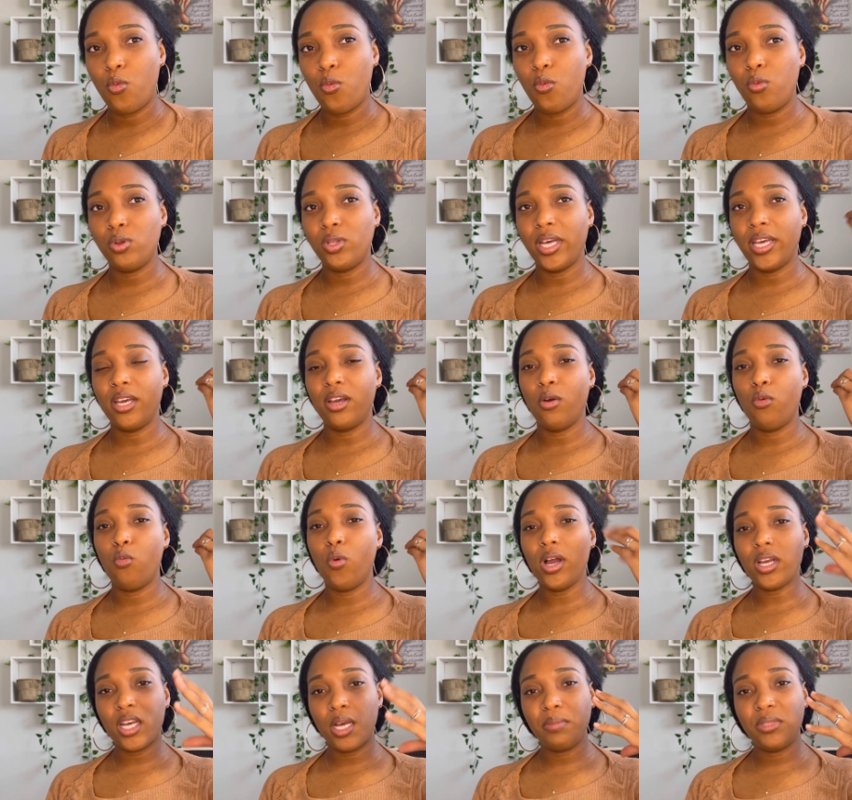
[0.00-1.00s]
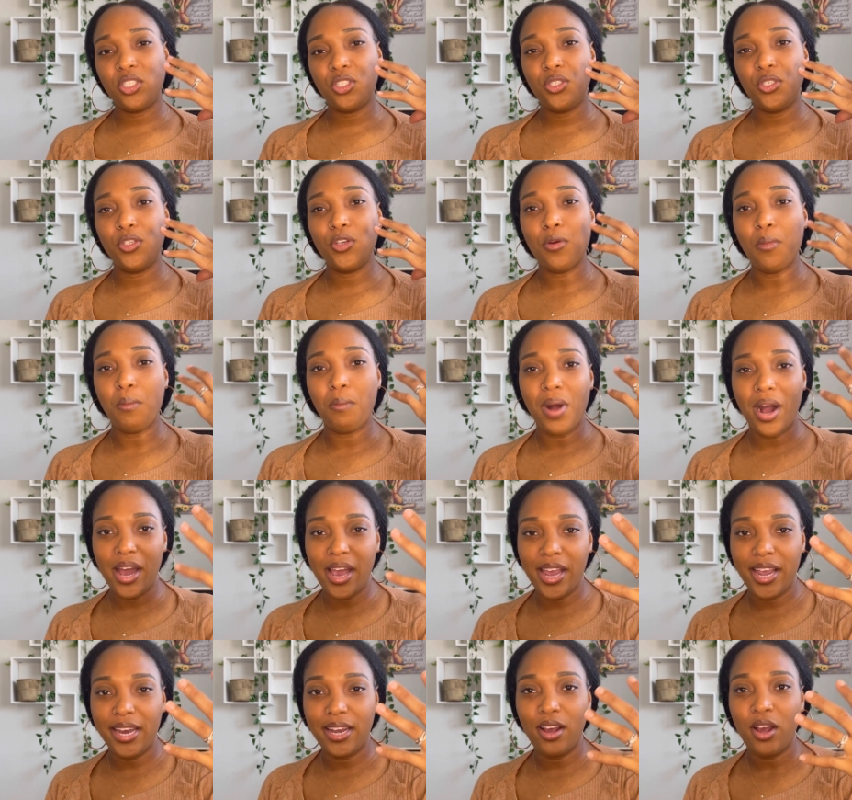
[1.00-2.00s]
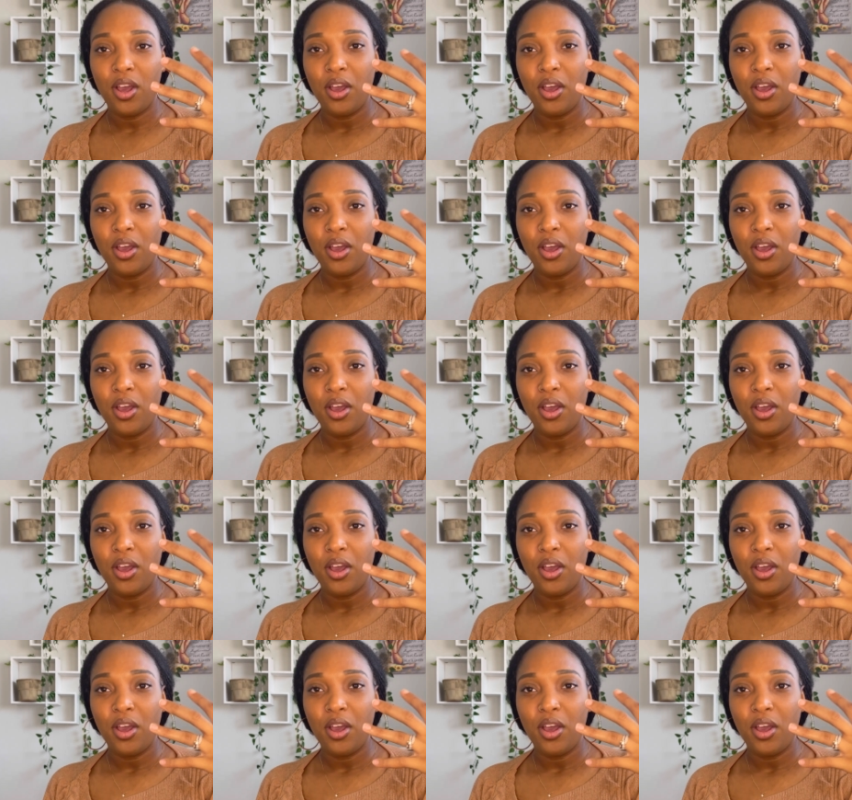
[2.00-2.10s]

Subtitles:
like, what comes to your mind?